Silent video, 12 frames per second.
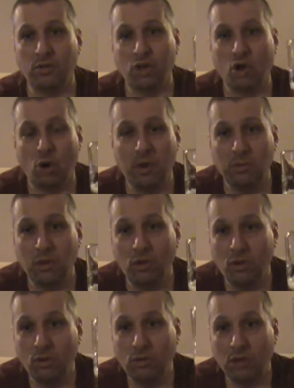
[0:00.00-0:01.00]
comment
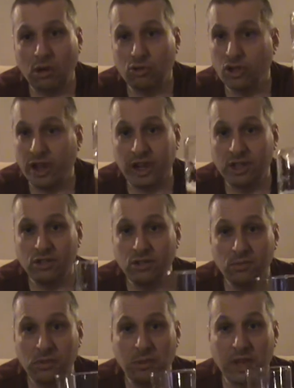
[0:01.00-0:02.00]
below. I'll try and answer
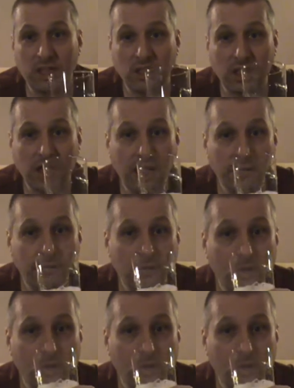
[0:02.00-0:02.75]
them the best I can.